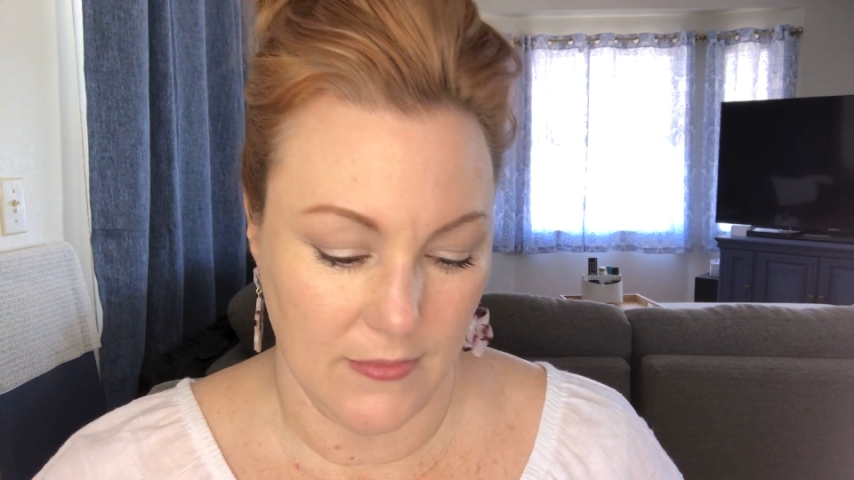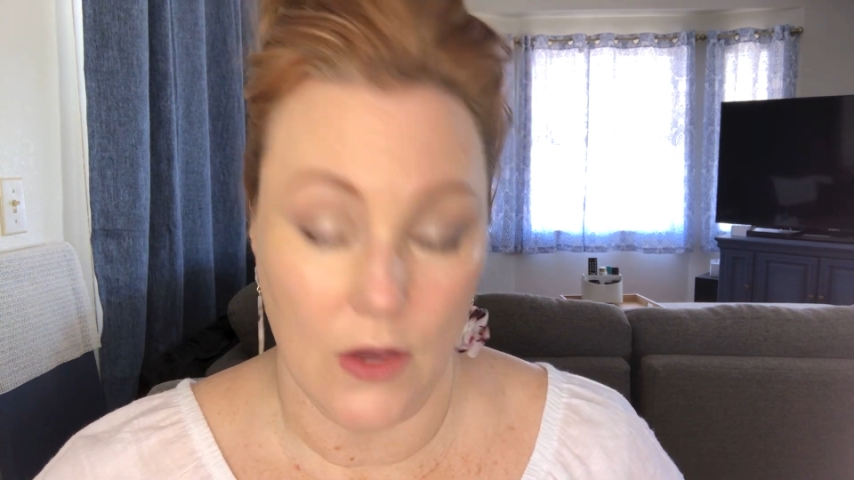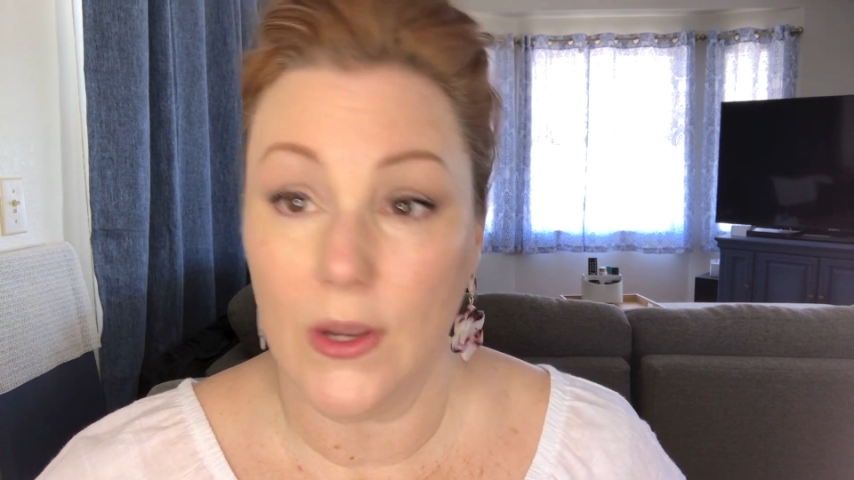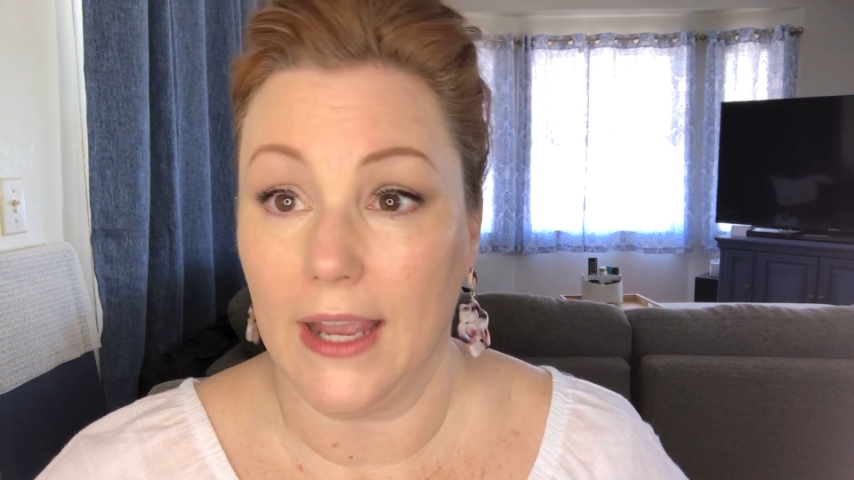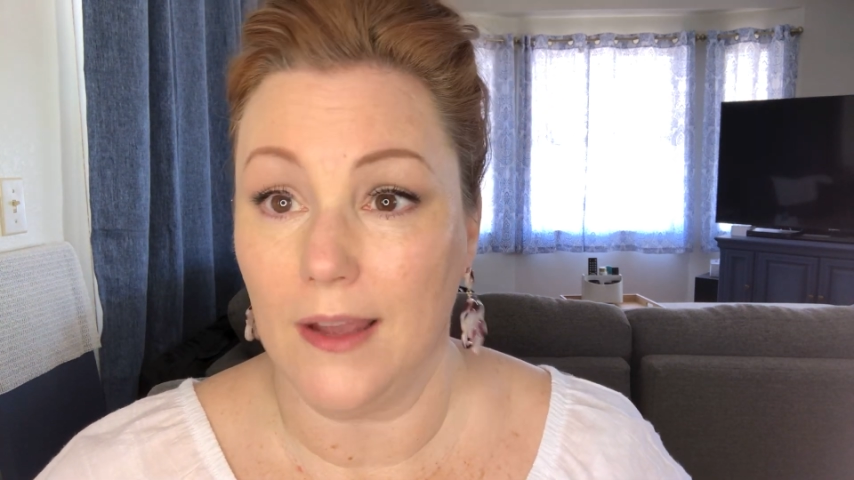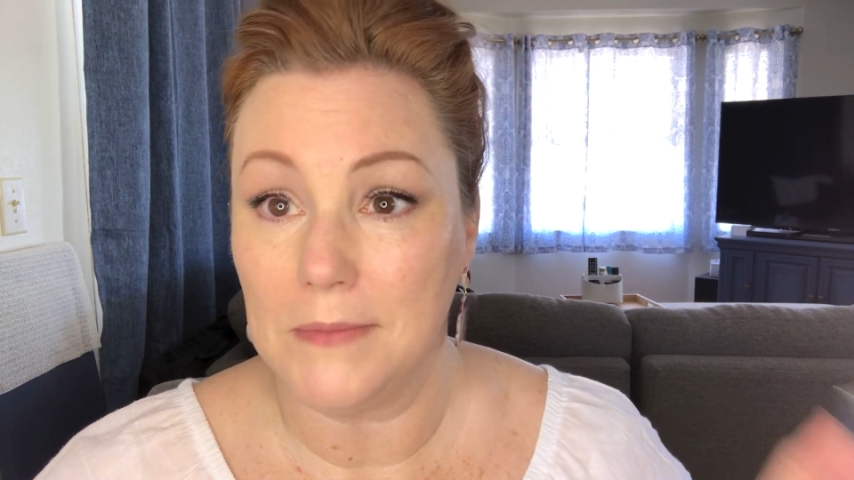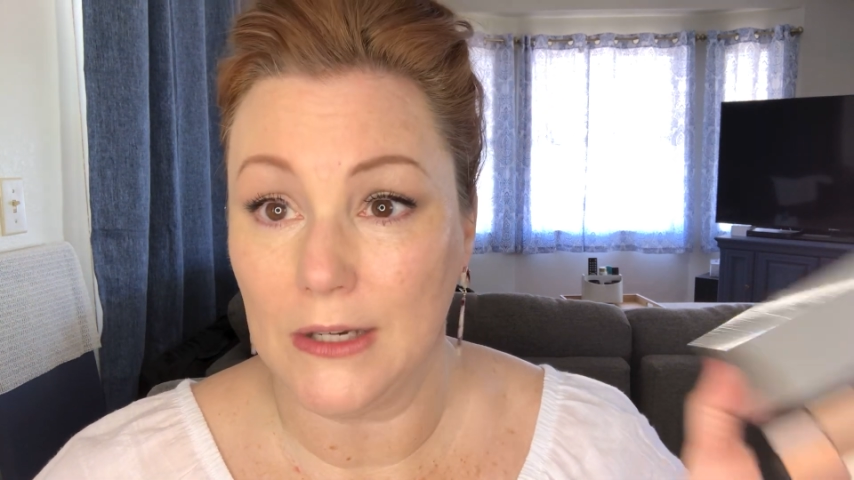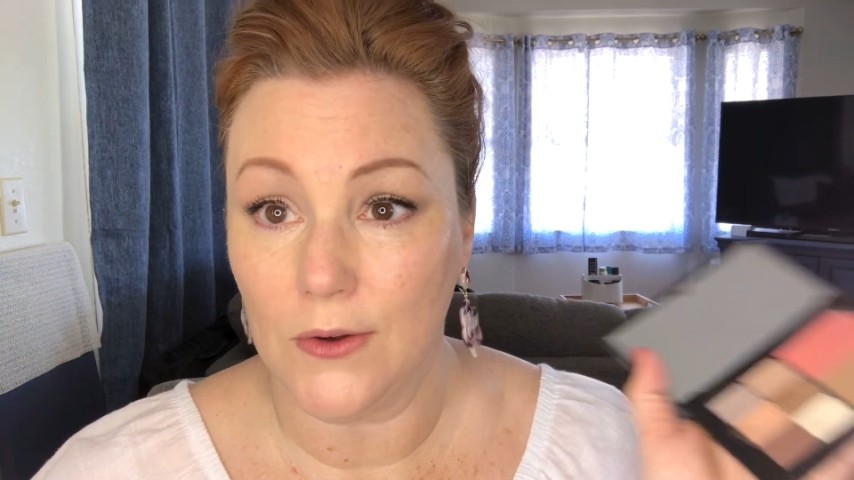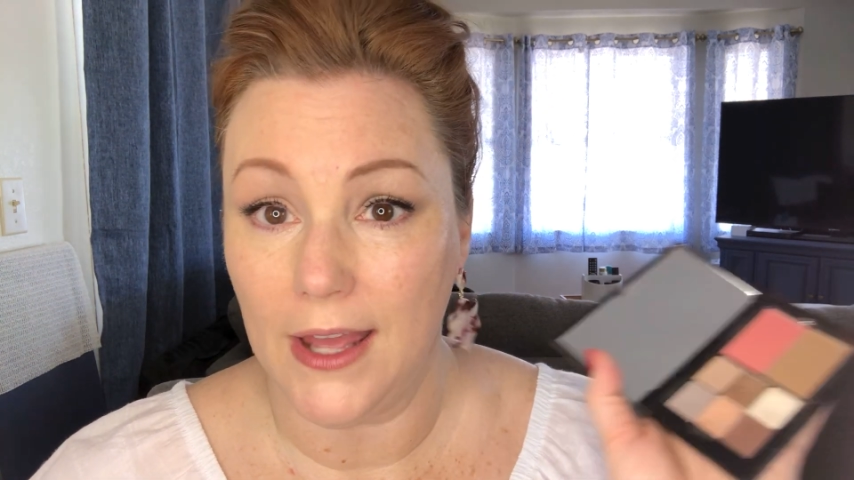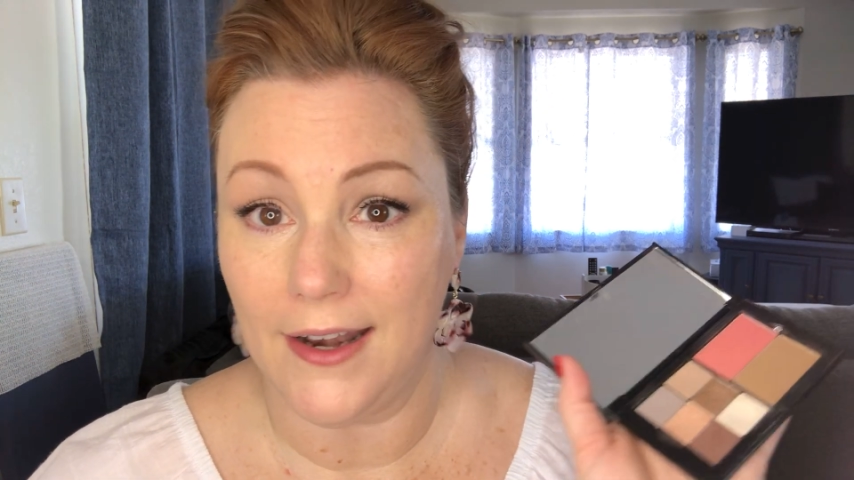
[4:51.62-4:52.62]
Okay, I'm gonna
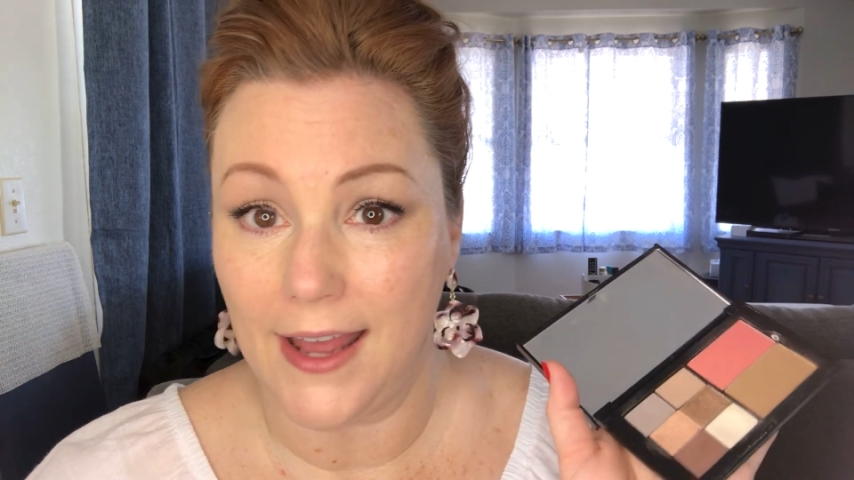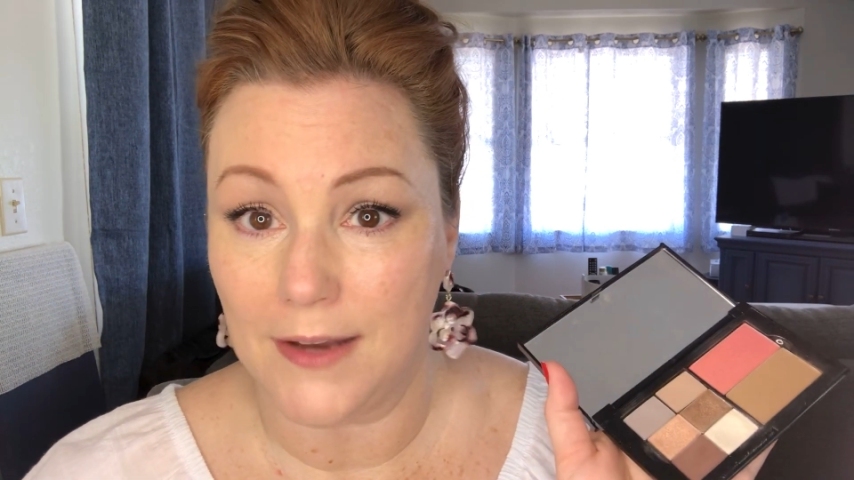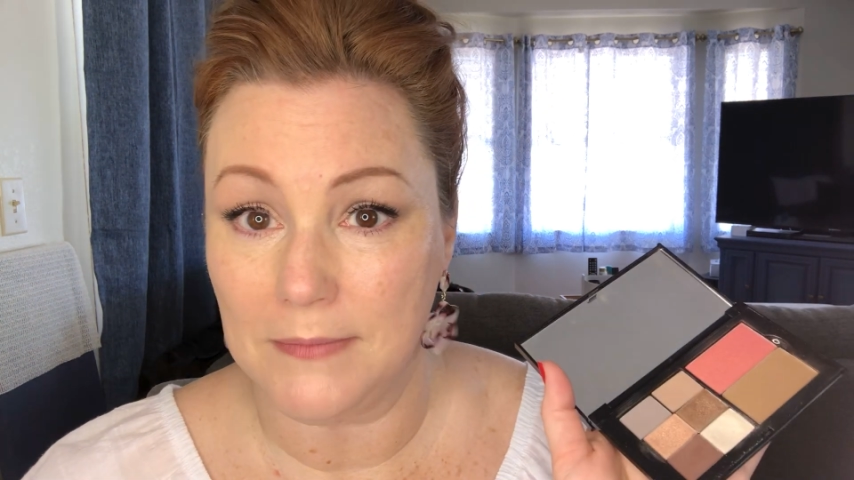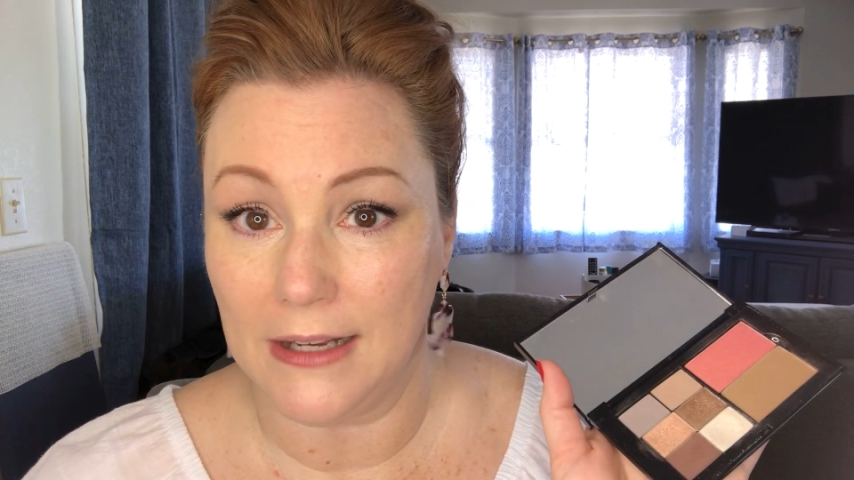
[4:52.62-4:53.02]
go ahead and add